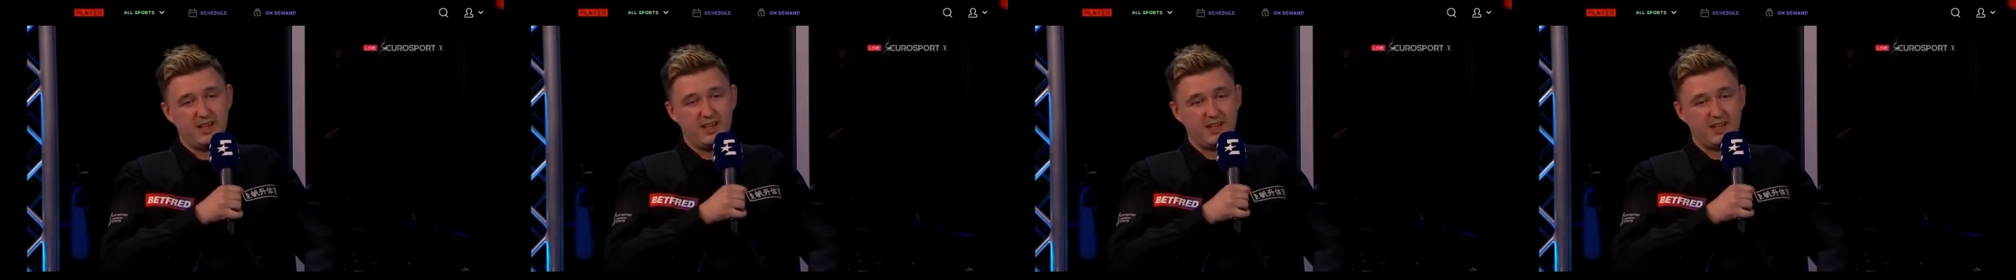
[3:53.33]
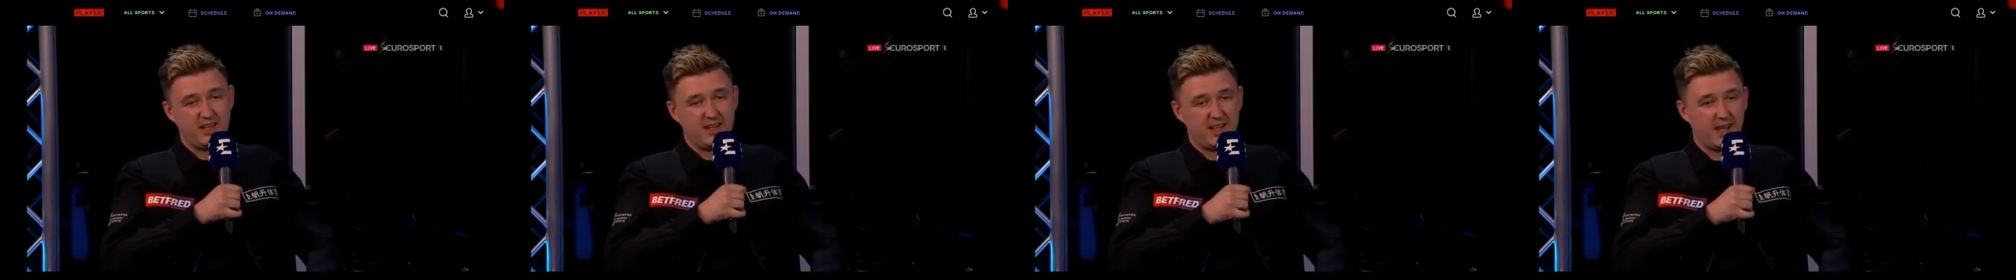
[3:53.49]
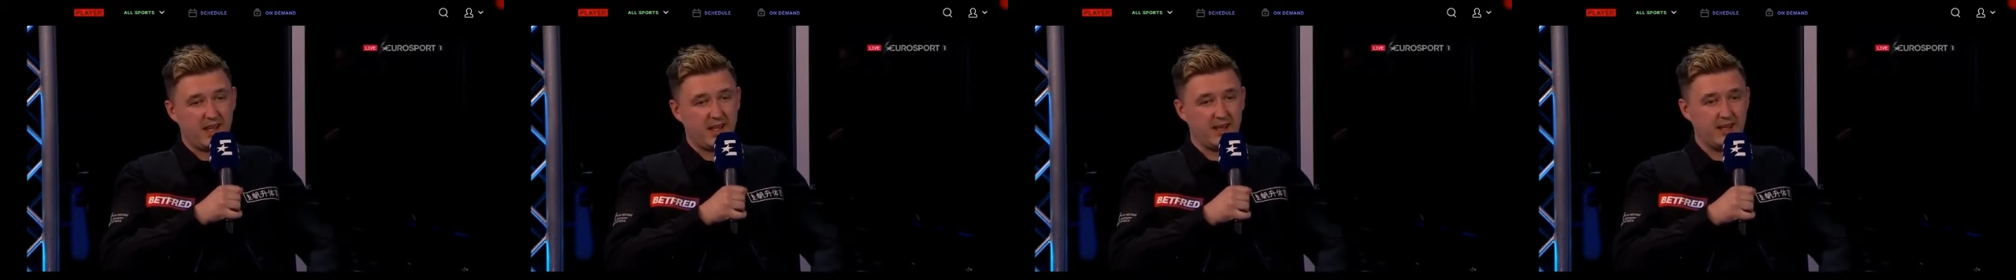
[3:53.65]

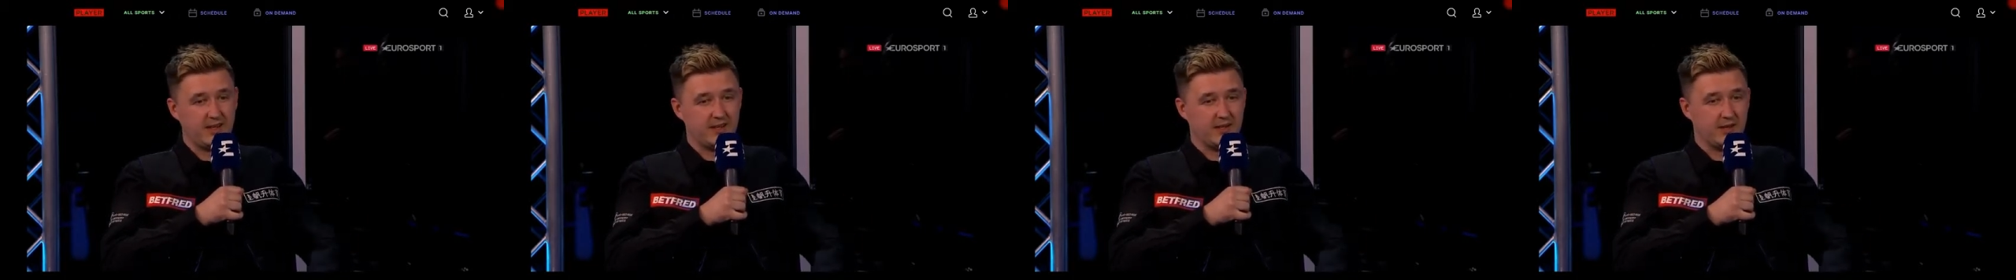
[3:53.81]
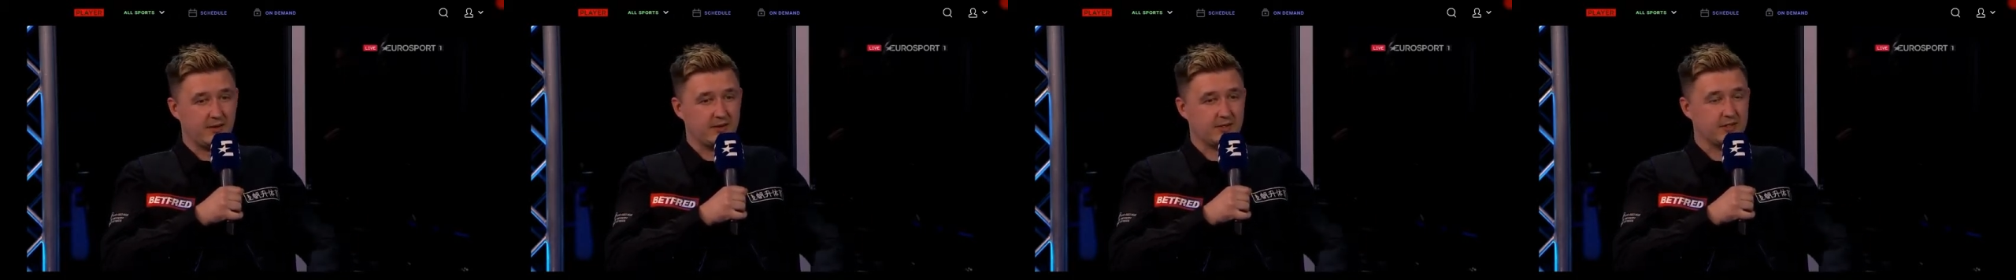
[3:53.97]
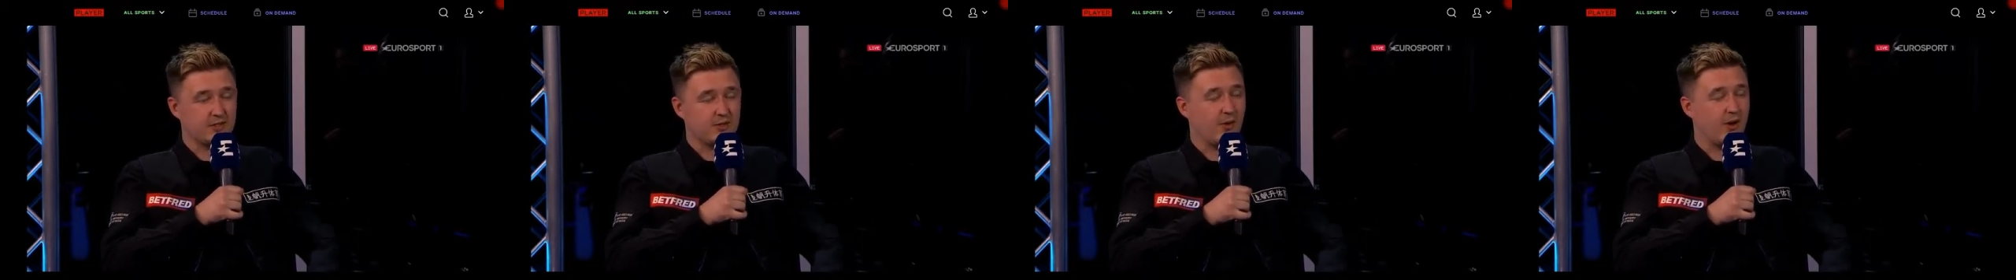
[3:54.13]

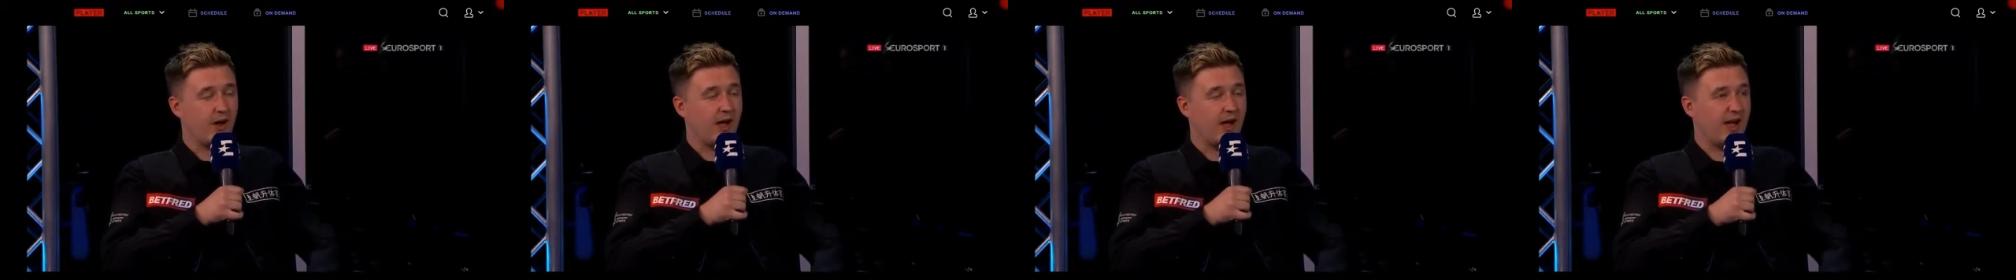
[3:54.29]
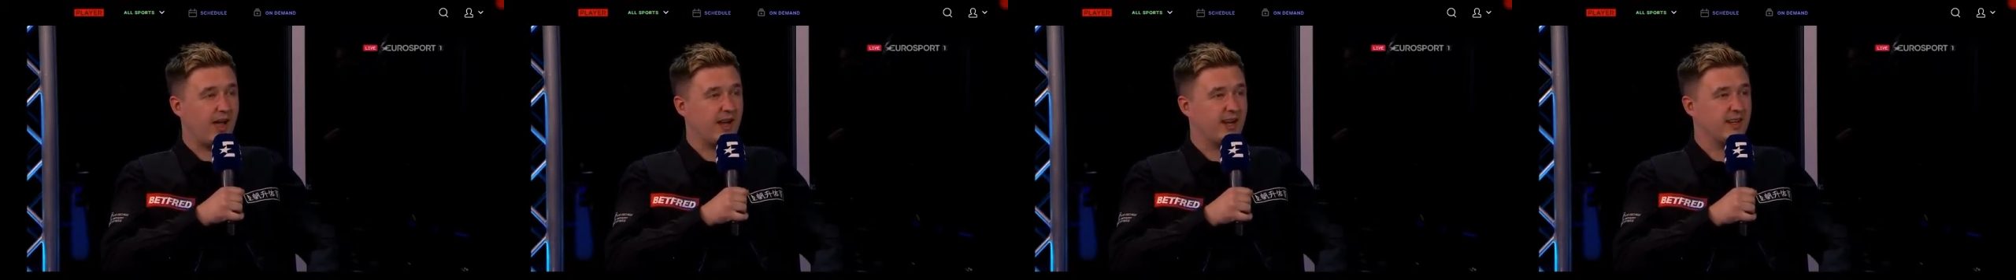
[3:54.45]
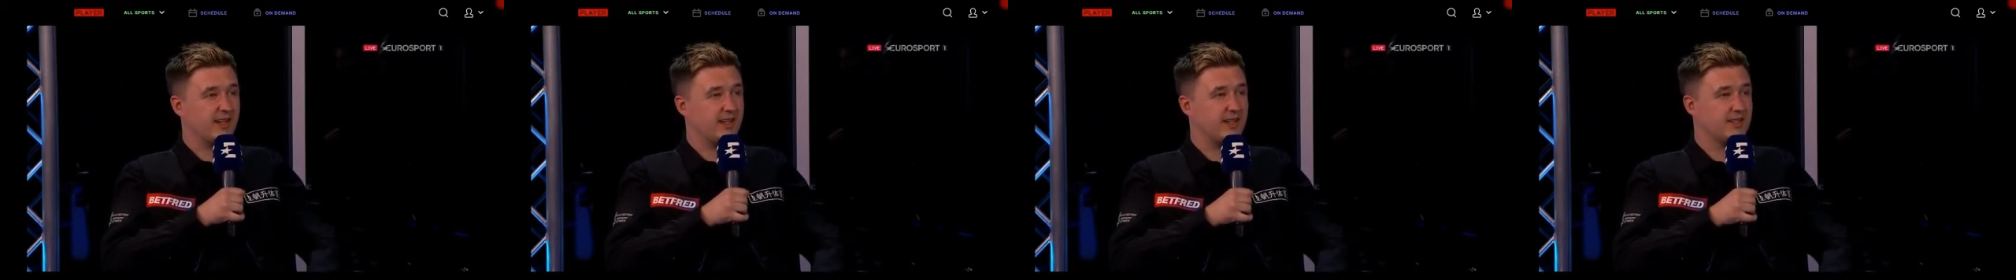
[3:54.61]
it's quite
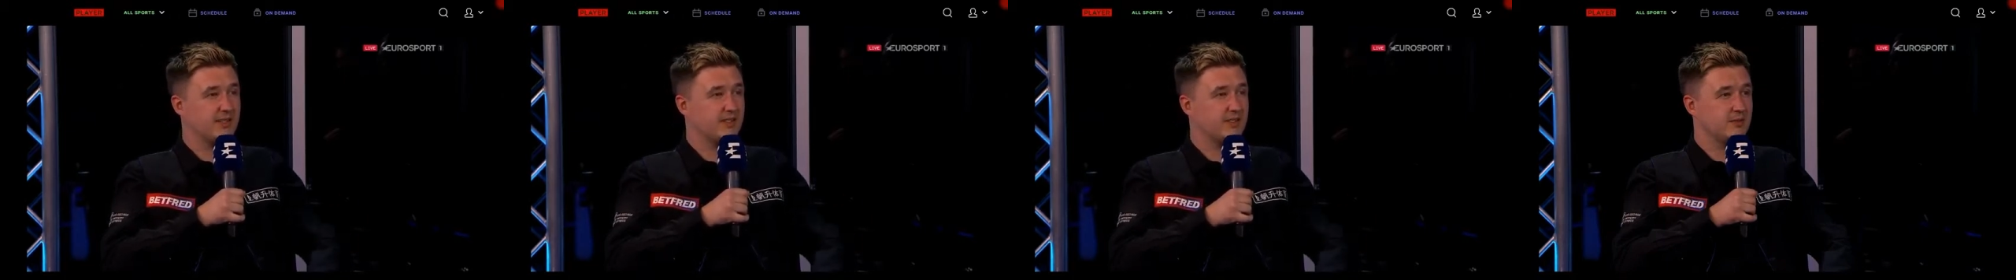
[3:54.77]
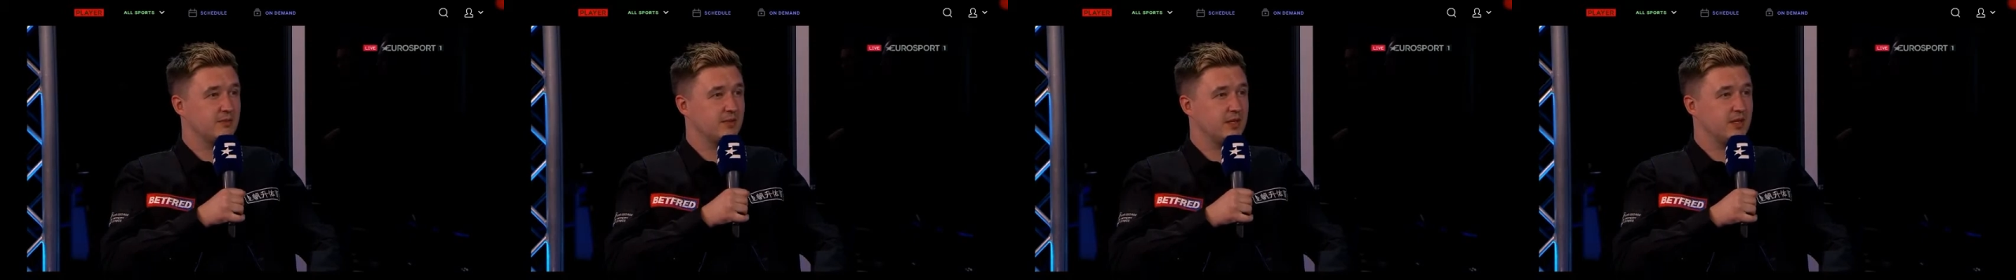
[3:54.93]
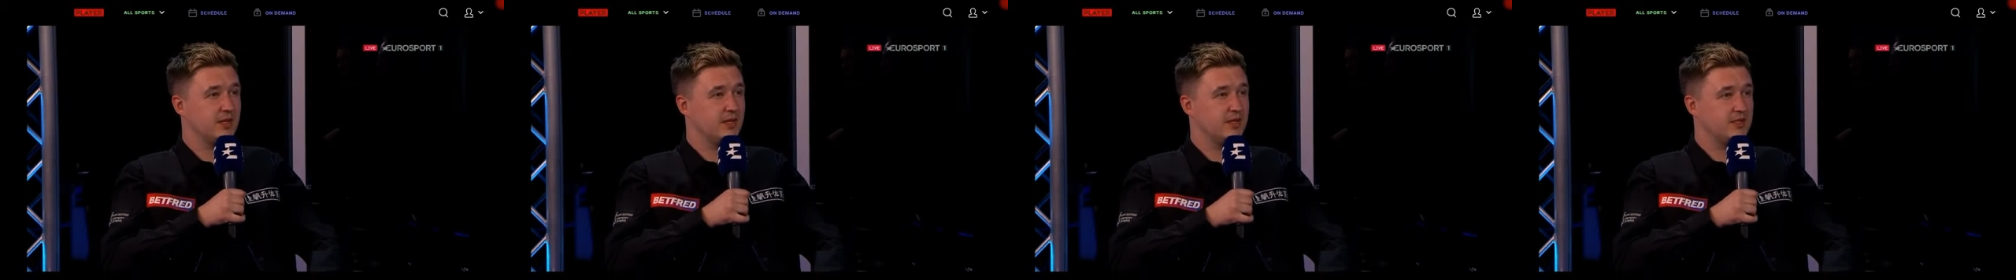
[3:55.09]
handy to
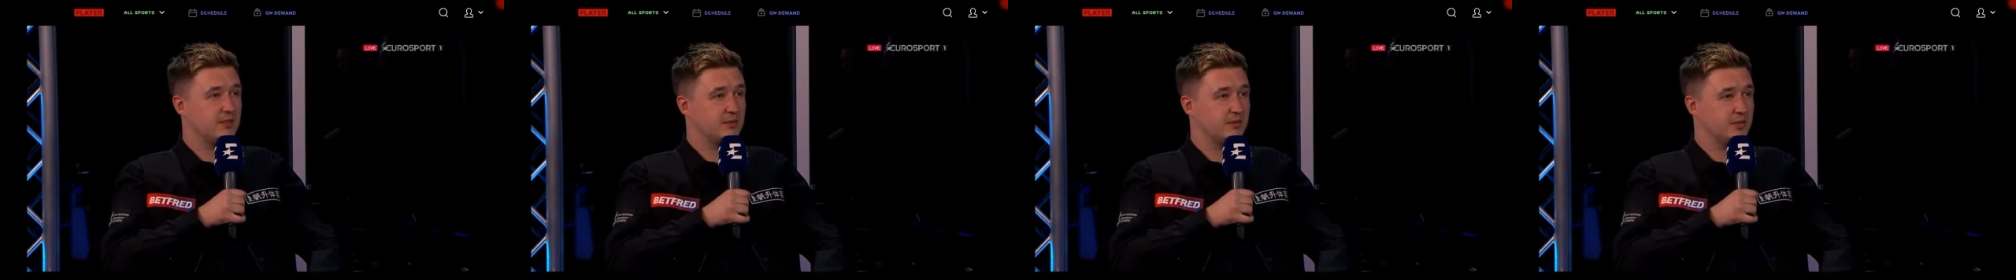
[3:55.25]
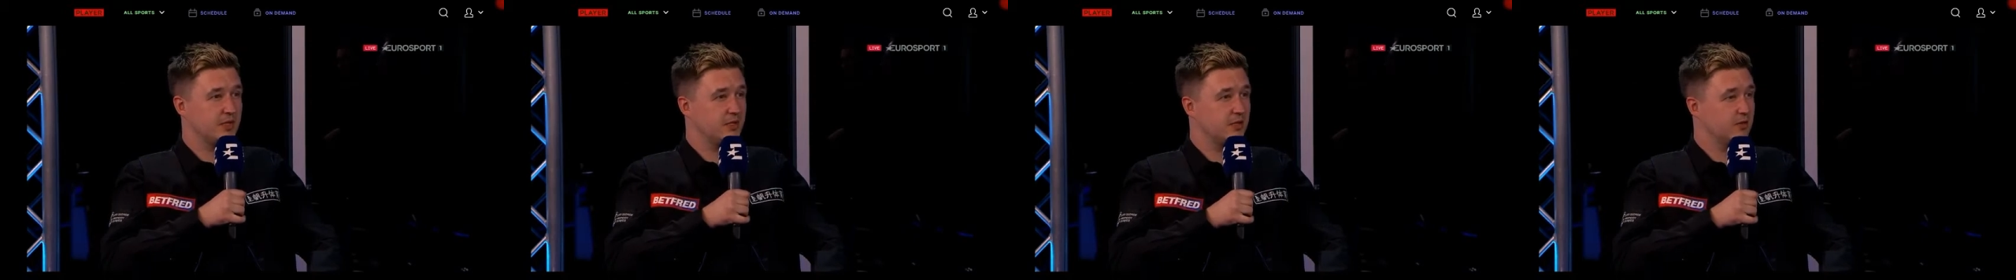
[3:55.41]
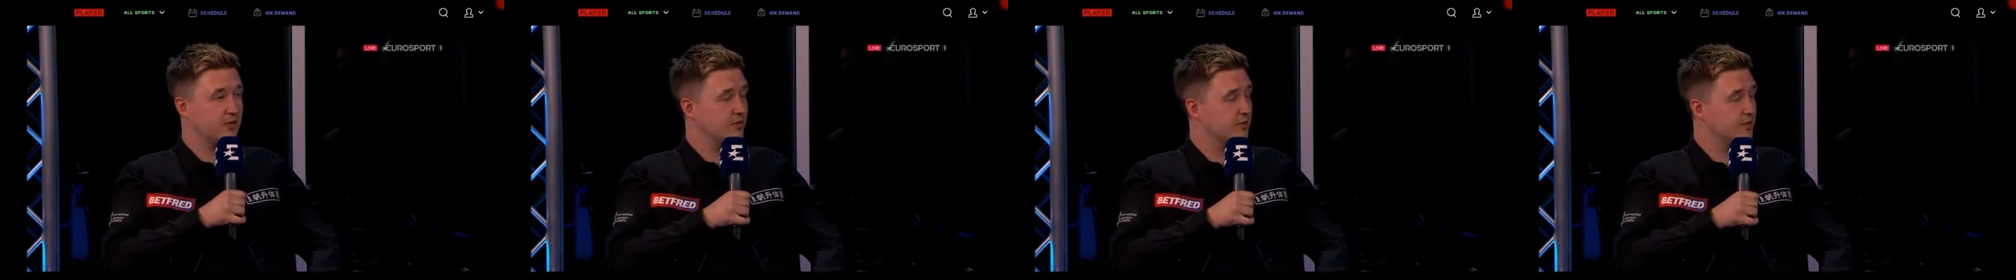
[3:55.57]
be
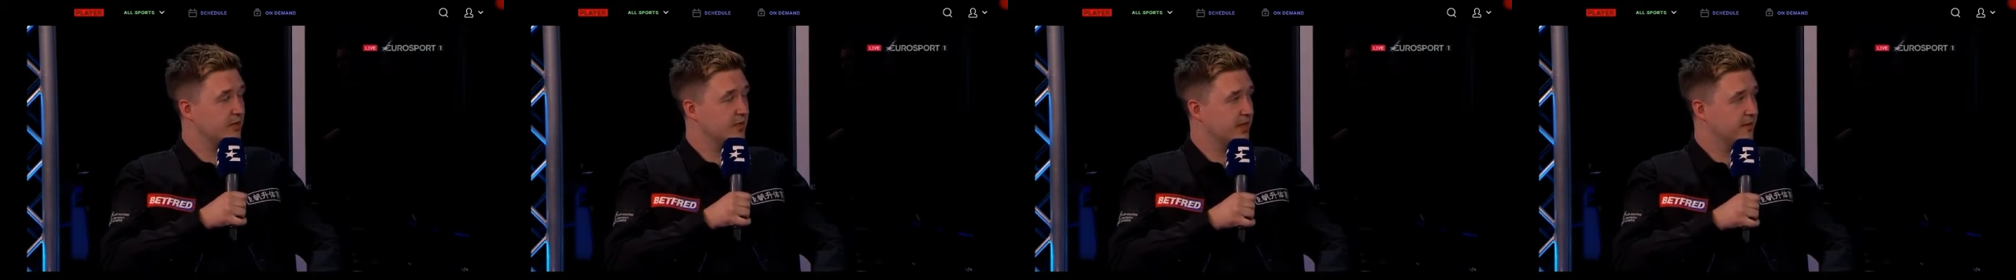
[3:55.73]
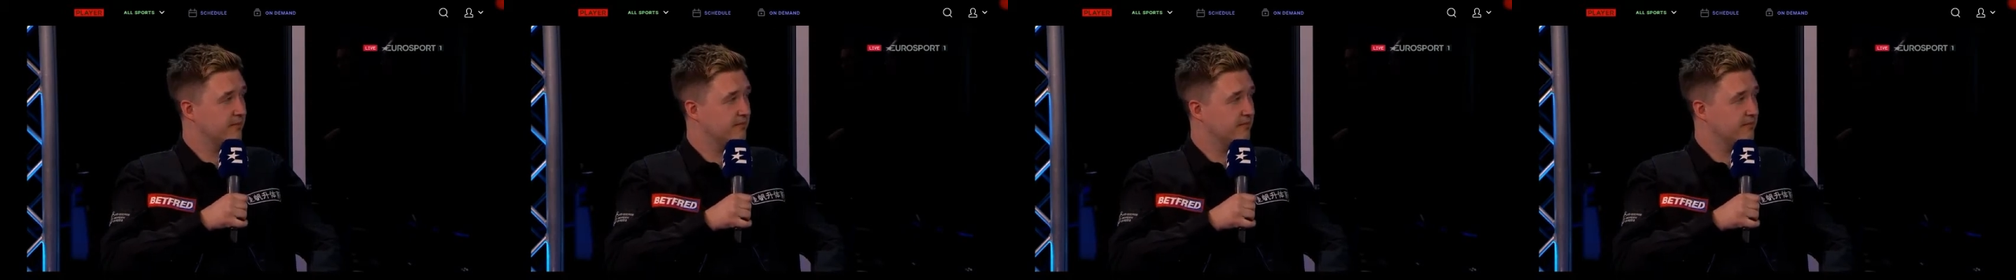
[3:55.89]
good with it.